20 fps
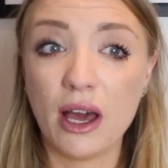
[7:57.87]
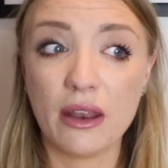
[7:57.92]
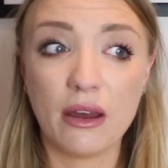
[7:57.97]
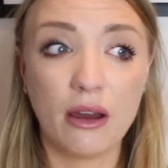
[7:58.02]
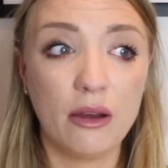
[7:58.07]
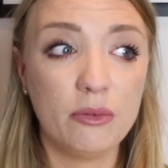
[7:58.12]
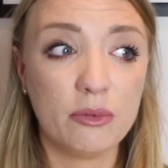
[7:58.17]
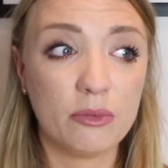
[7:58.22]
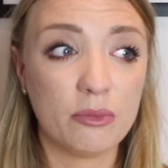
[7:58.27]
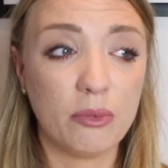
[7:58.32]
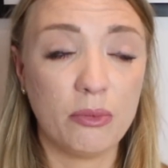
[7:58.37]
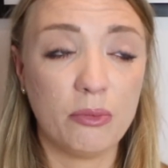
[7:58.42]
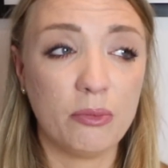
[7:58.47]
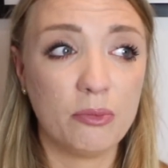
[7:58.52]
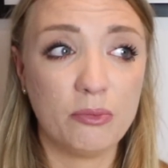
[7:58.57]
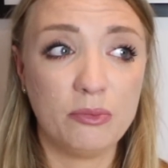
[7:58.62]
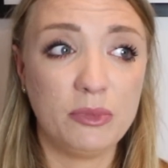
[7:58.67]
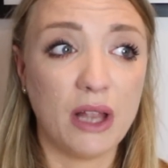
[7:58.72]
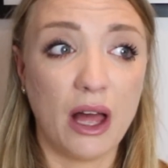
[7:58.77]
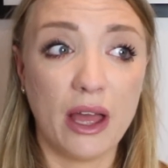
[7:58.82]
and I
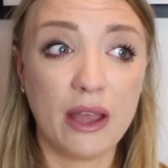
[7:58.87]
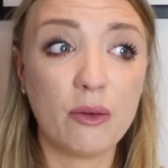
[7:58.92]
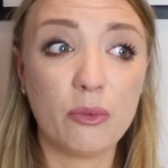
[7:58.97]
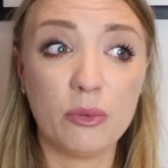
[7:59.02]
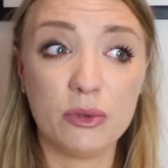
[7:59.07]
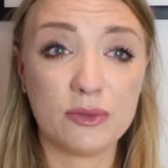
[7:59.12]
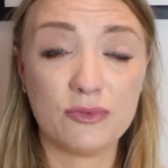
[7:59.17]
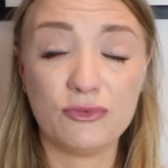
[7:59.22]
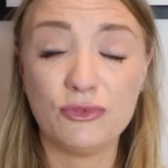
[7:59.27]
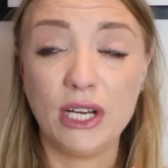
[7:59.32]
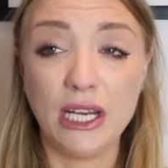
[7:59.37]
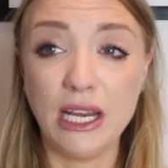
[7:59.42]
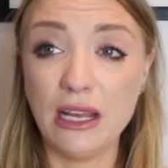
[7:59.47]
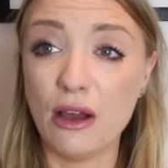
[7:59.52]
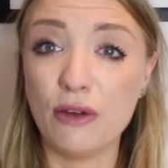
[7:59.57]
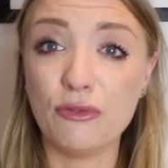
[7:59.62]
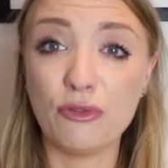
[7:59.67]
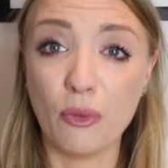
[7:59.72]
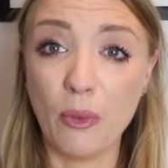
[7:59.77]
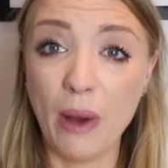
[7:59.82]
was really
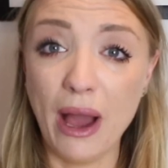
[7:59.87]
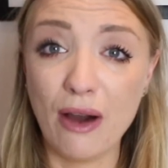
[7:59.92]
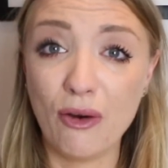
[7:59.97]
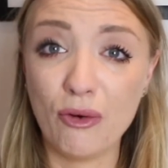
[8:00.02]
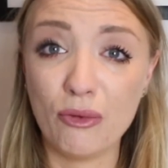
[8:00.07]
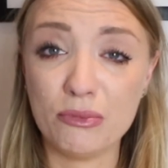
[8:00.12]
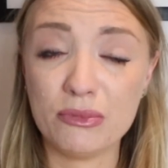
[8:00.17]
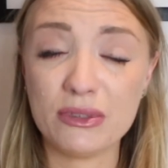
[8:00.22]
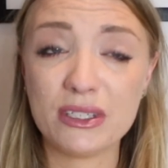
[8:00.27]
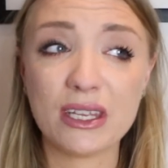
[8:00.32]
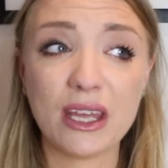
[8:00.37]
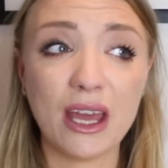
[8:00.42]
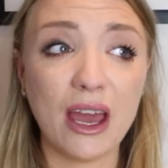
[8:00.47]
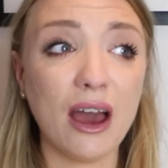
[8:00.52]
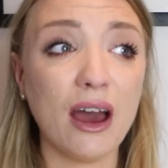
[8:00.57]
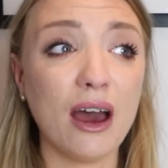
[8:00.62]
overwhelmed.